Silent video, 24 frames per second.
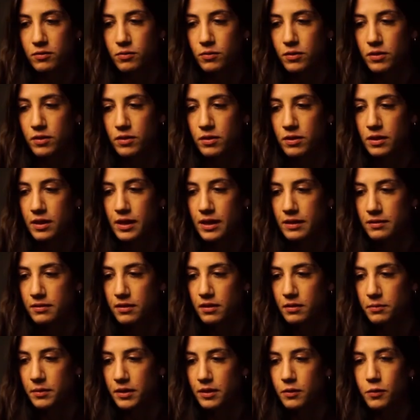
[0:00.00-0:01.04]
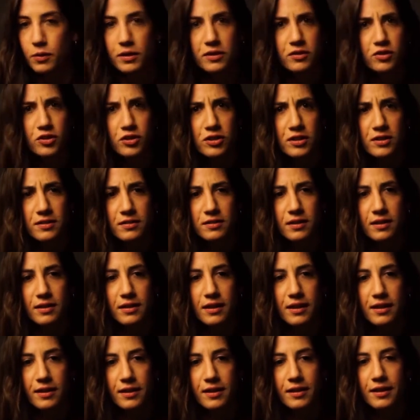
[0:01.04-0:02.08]
were asking me questions and
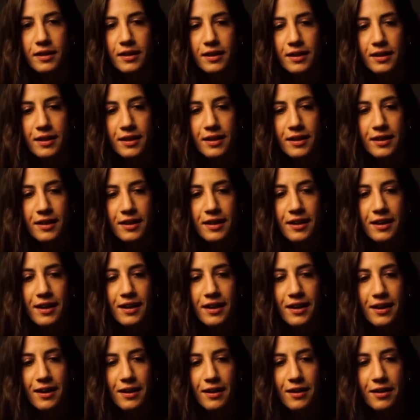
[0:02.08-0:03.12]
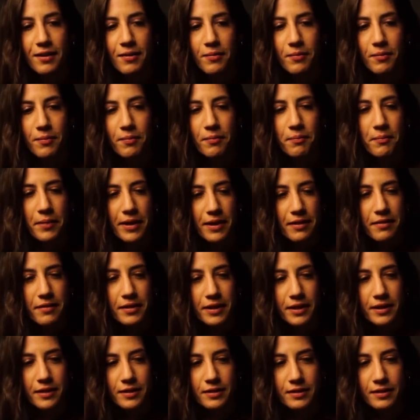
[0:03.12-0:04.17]
then um,
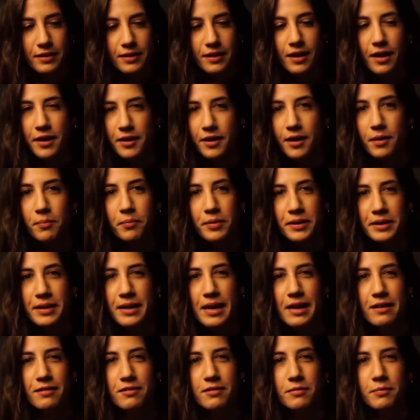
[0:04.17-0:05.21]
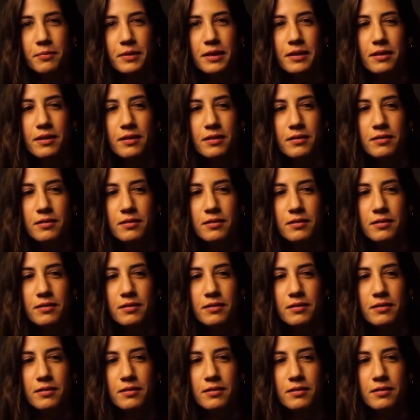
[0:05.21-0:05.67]
Marion got up and asked me this